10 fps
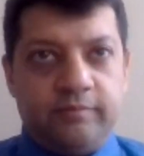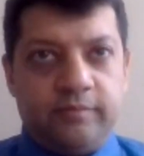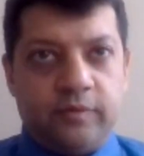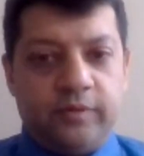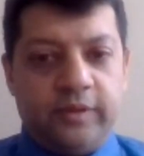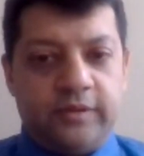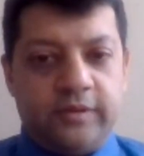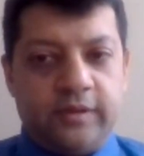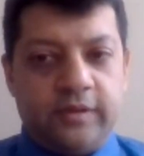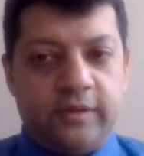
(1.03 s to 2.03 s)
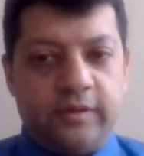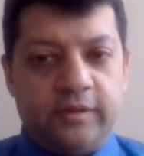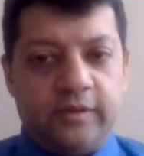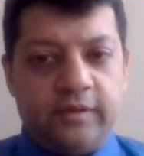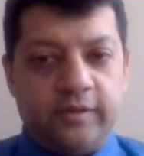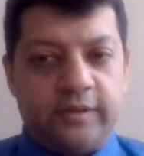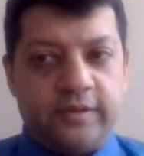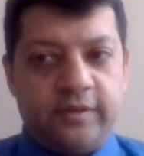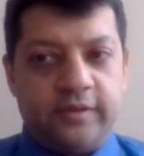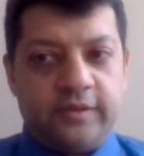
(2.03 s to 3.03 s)
on this
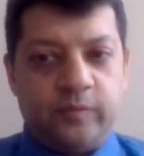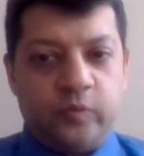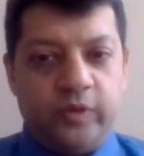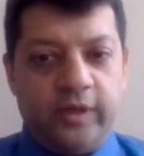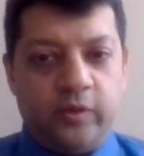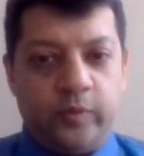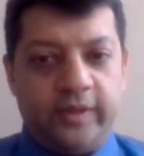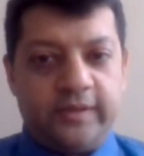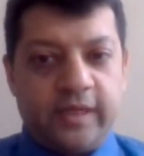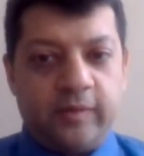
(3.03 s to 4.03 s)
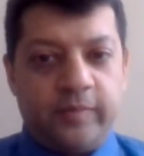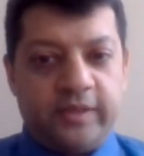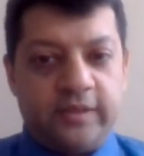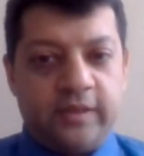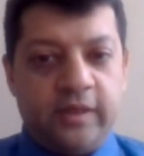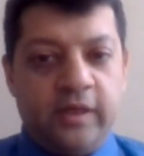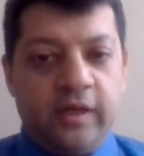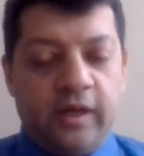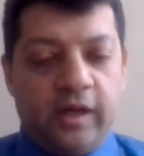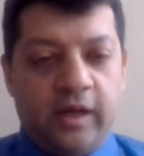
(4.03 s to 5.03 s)
nice Thursday morning. The weather's getting better.
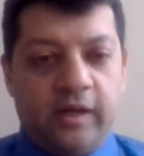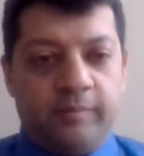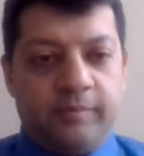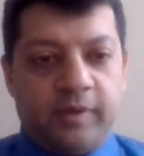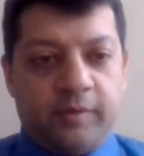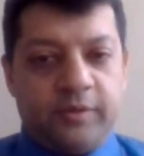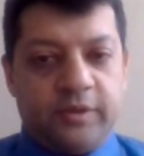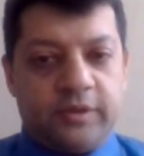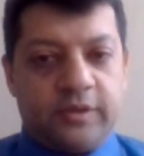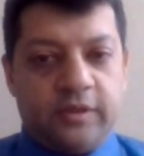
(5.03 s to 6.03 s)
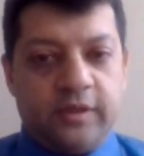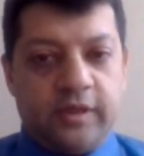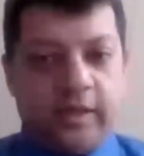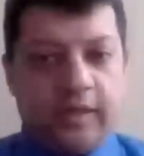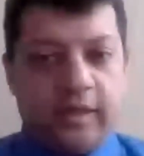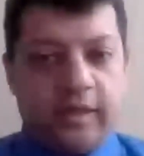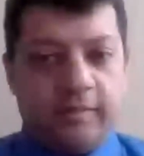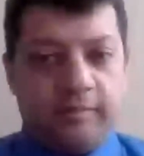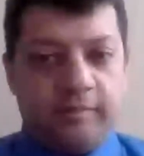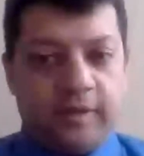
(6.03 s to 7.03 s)
I'm just gonna.
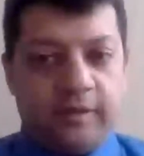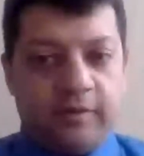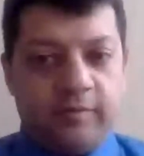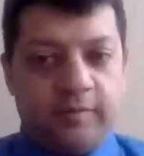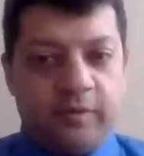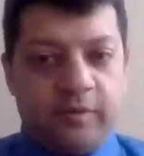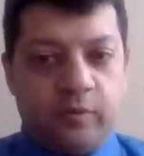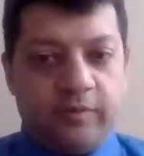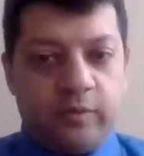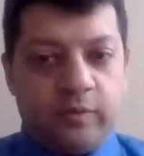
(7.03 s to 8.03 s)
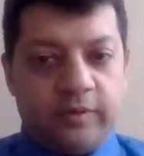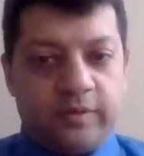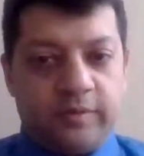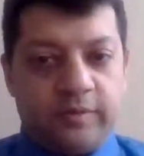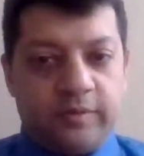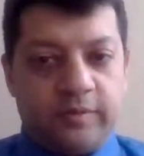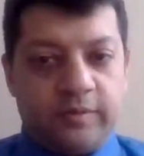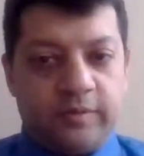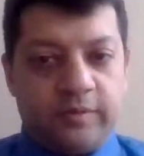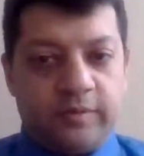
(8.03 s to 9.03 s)
I know I've been away for quite some time.
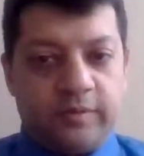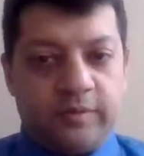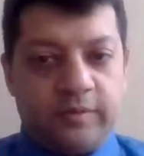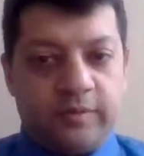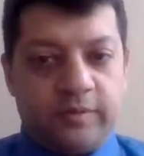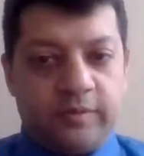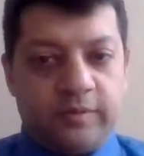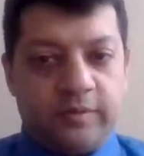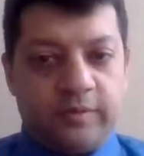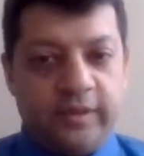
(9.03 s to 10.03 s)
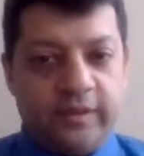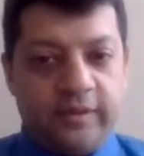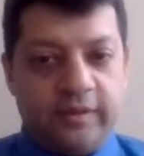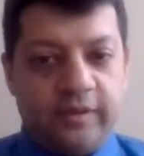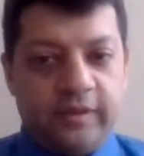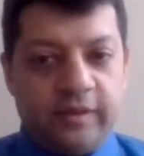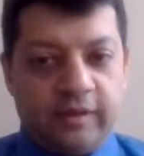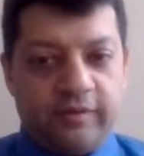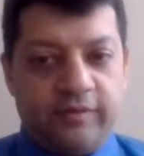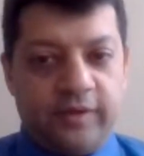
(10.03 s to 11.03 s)
I had some issues to deal with and
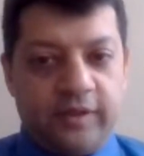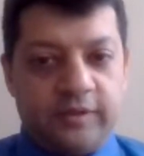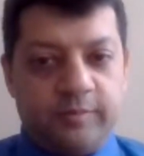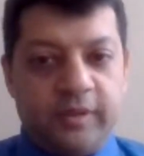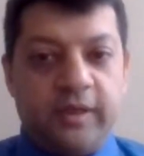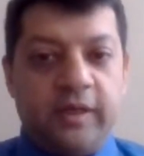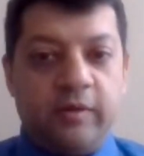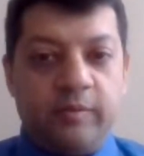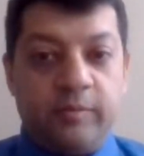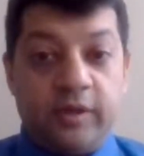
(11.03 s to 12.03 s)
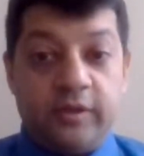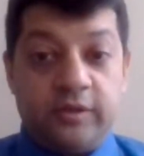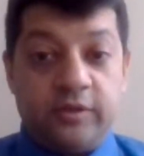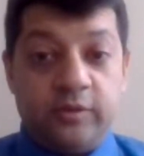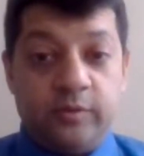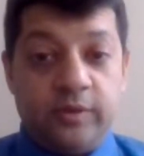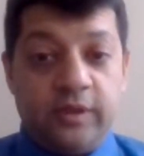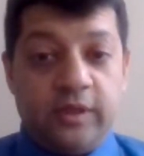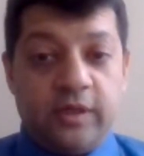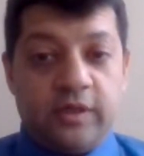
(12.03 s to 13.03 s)
other things, but now I'm going to
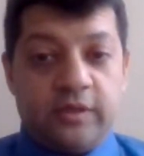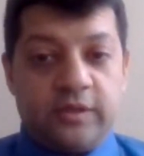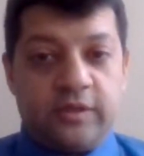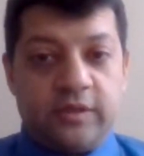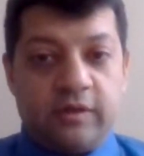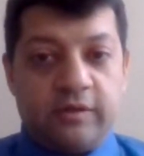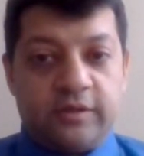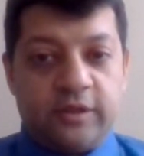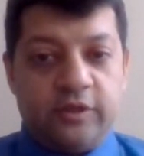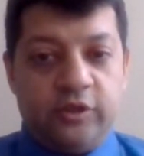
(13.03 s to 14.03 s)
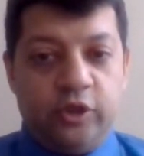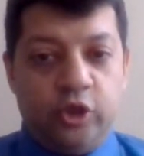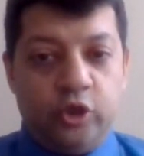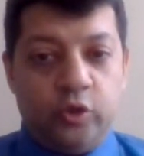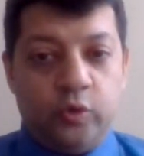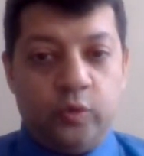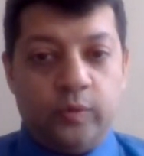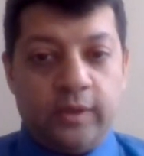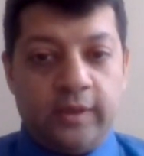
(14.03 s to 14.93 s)
start a new,